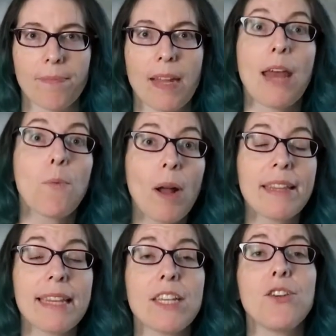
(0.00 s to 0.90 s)
And one
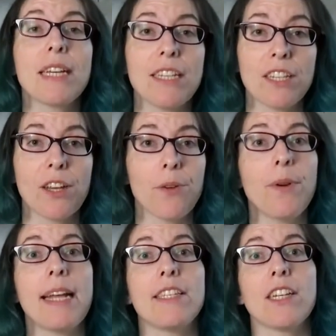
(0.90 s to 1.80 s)
thing you can do
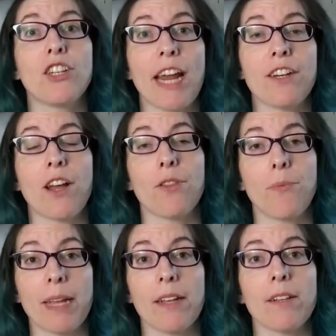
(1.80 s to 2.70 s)
is to change out the
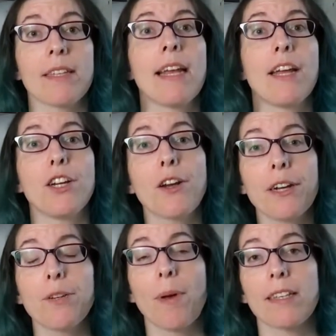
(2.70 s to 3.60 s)
wheels. You're going
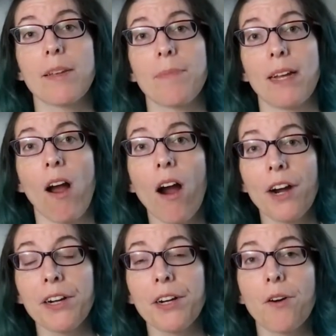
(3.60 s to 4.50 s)
to want something
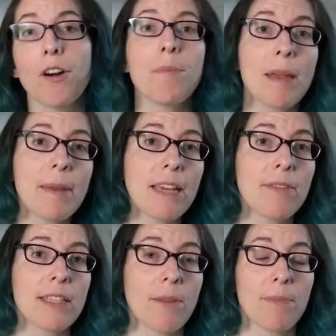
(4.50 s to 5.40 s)
harder or maybe even
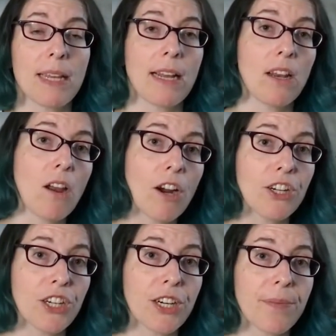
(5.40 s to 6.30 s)
something
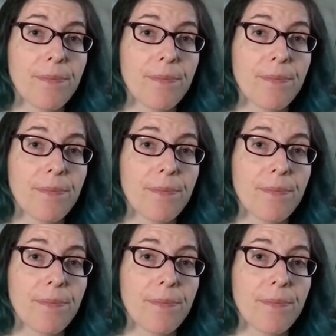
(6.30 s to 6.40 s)
larger.